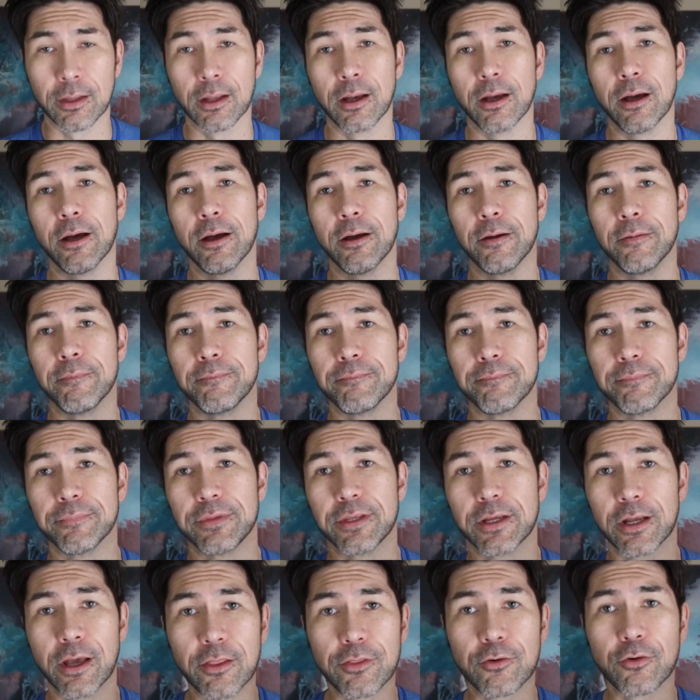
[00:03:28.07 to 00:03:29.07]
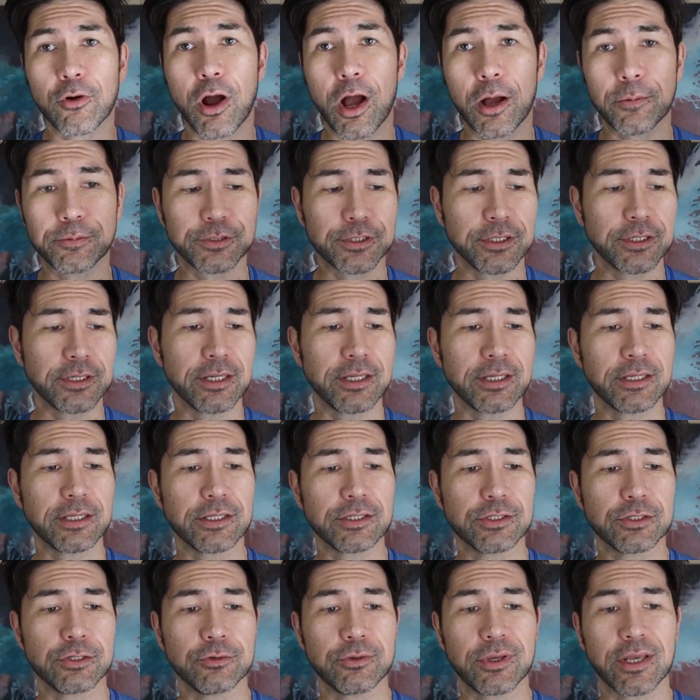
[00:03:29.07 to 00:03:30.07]
Um, the other option
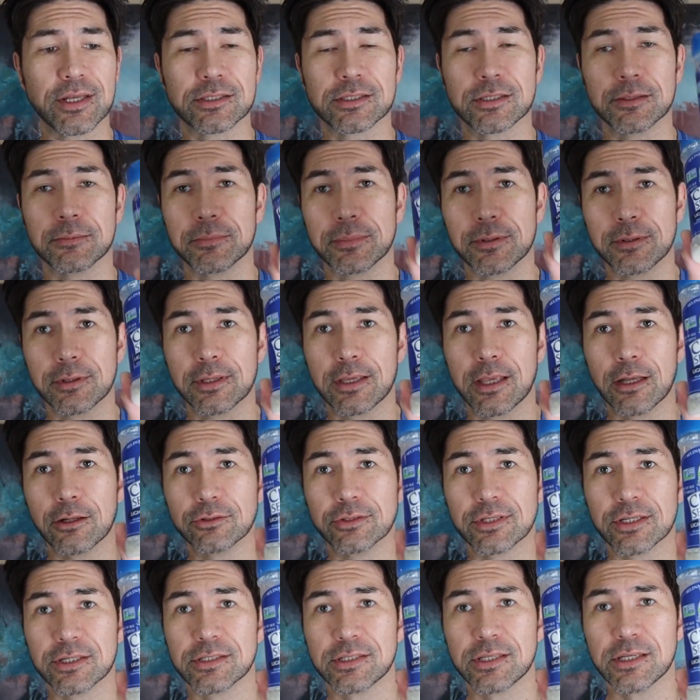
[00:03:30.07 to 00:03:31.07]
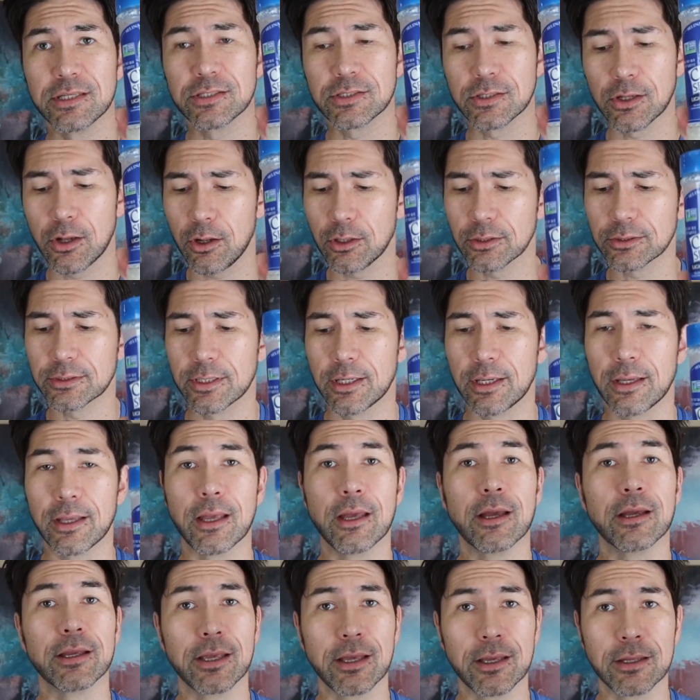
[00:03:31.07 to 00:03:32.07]
is you get some Celtic sea salt
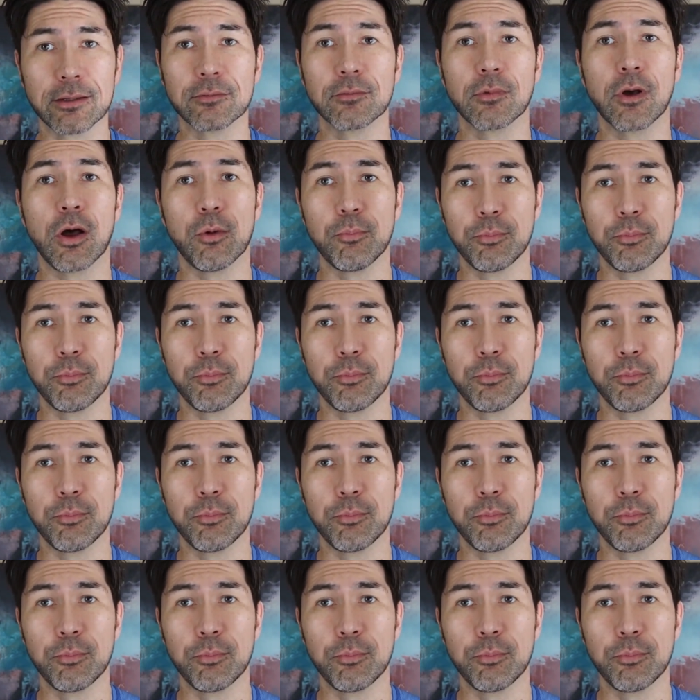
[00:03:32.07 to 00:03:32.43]
Again,